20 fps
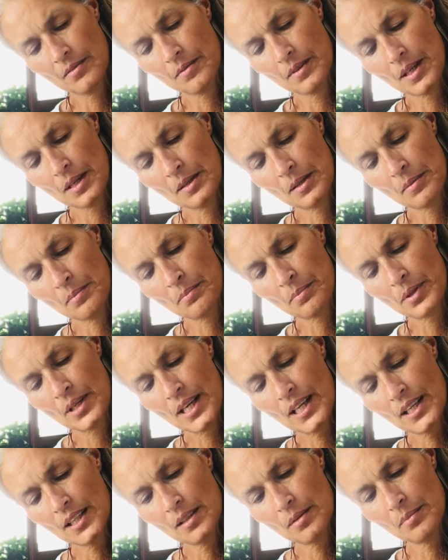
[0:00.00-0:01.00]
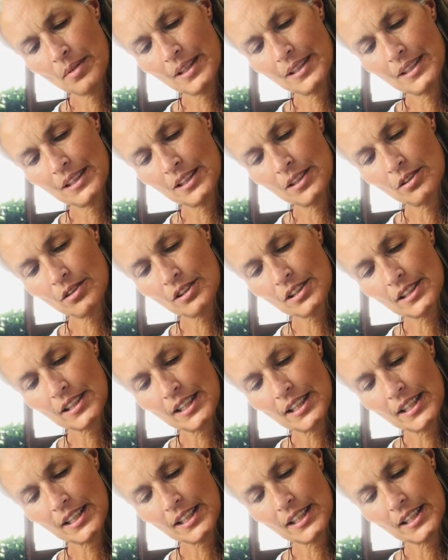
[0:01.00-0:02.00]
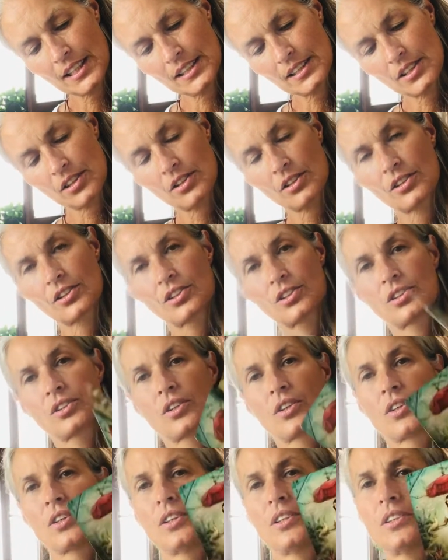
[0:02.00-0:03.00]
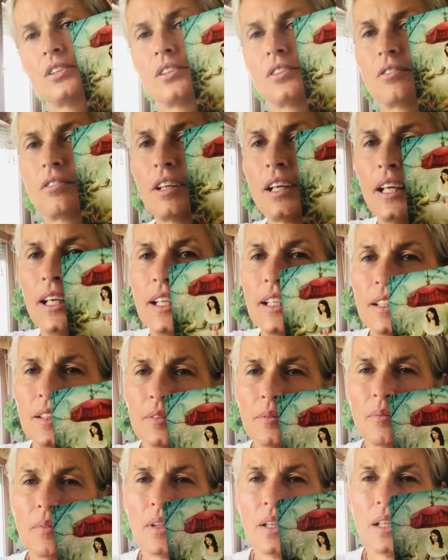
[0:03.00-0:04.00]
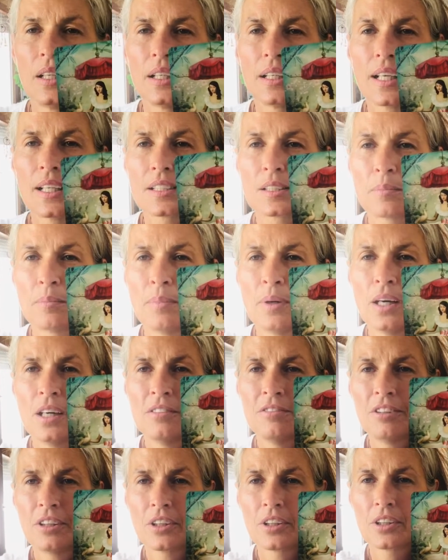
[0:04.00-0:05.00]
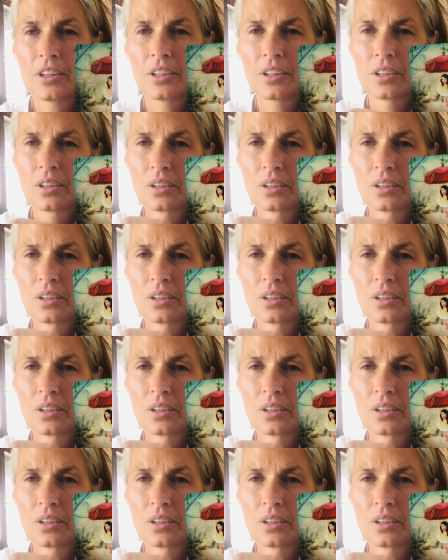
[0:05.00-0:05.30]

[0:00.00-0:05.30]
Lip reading: an umbrella, but it looks like it's her skirt, right? That's above her.